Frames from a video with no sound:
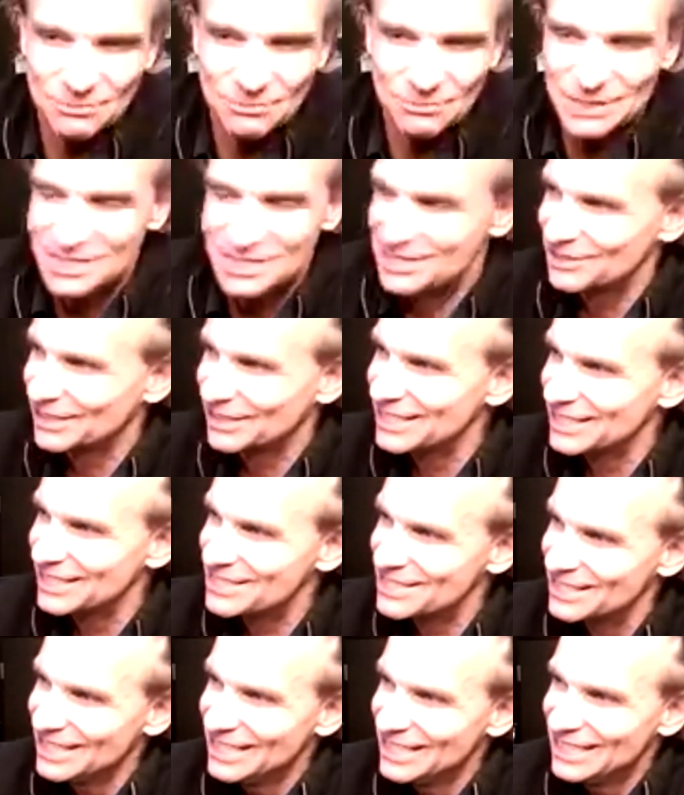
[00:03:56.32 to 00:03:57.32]
be serious,
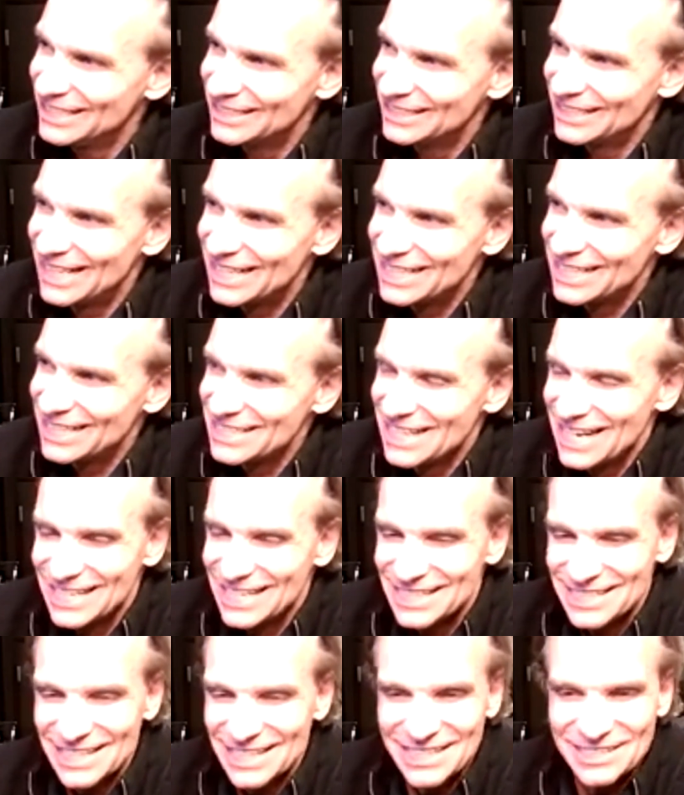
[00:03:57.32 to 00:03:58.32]
right?
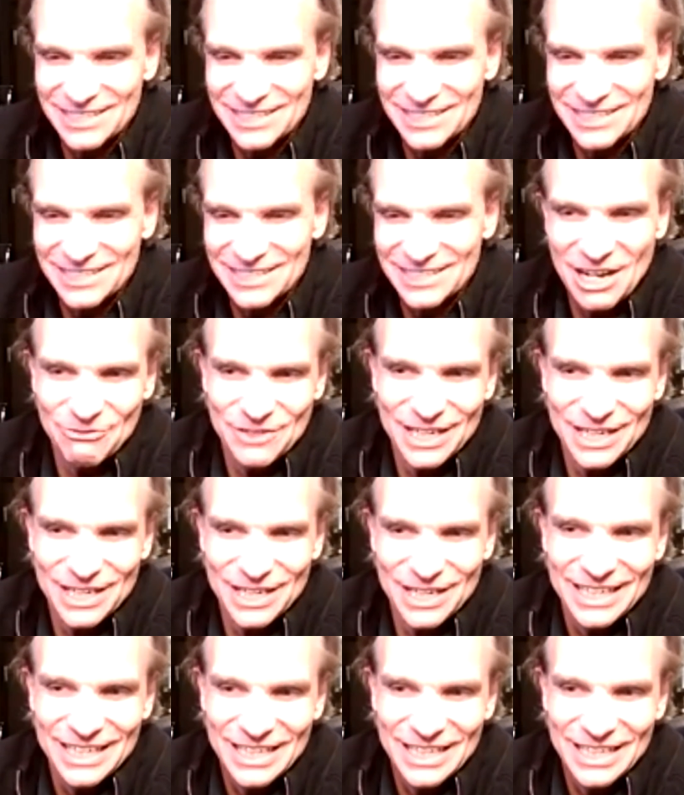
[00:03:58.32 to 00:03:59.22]
And then you have the